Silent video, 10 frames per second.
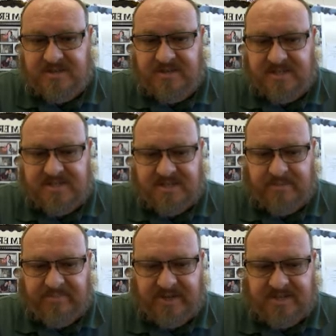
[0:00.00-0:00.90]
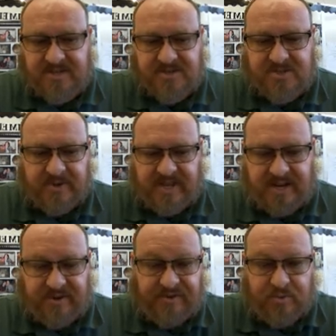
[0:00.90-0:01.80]
a big deal. So
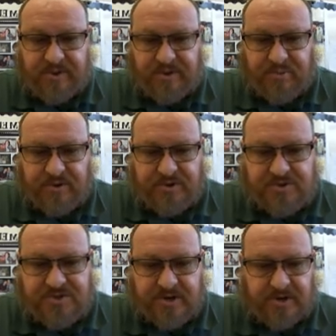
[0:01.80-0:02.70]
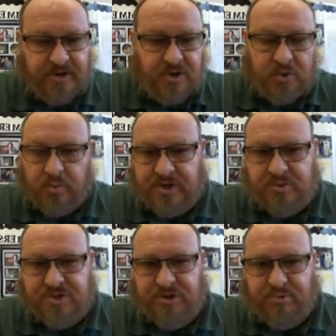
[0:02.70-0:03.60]
again, if you were the producer, which
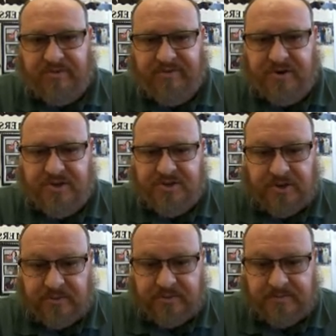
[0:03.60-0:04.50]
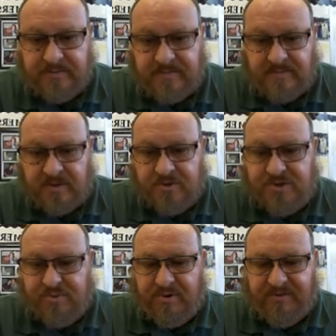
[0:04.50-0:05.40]
would you prefer to do?
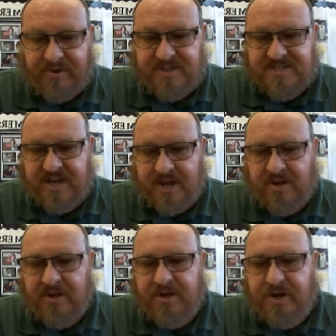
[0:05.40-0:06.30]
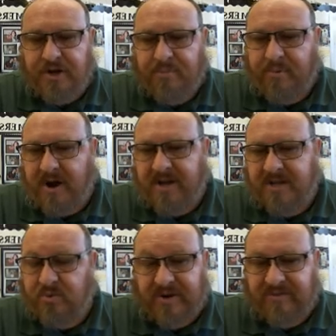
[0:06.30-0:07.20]
Would you prefer to sell your
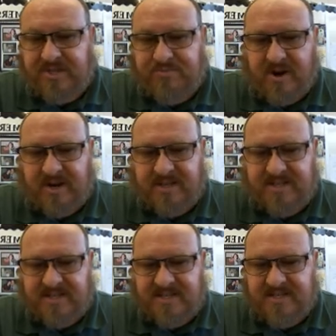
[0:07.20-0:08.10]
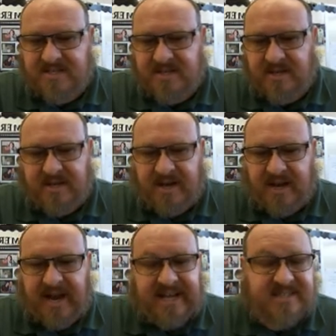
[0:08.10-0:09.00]
product, whatever this product is,
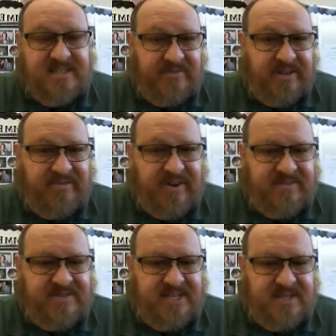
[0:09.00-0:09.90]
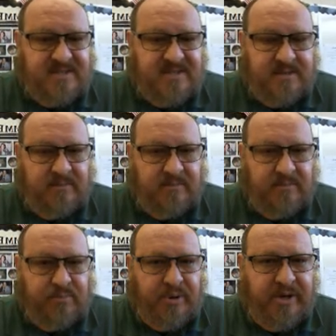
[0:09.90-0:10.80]
at 75 cents
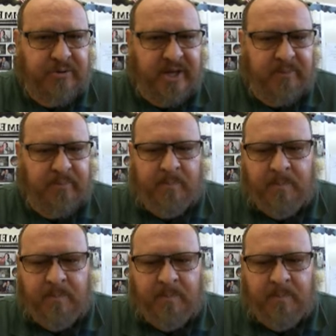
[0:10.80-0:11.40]
per unit,